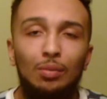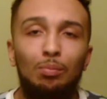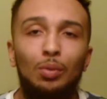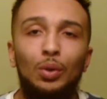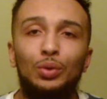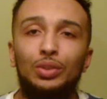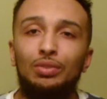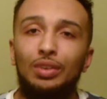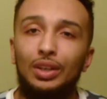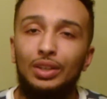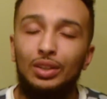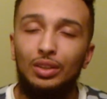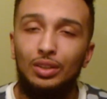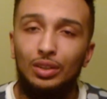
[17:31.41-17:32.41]
Both are very
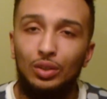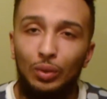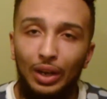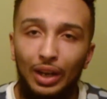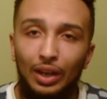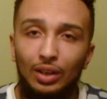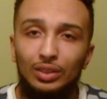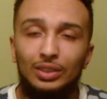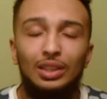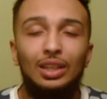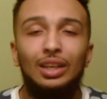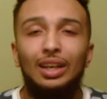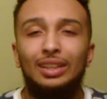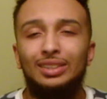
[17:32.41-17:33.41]
good on the ground.
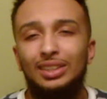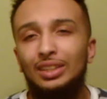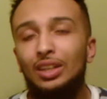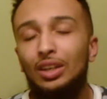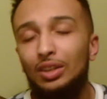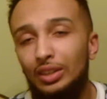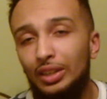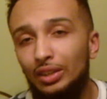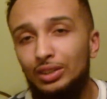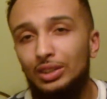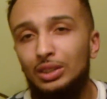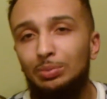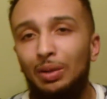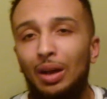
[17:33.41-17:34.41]
I'd say Gunnar
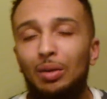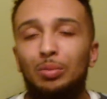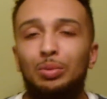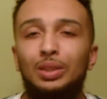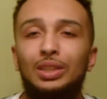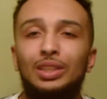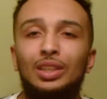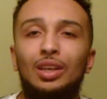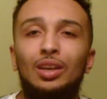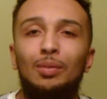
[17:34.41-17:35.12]
Nelson is probably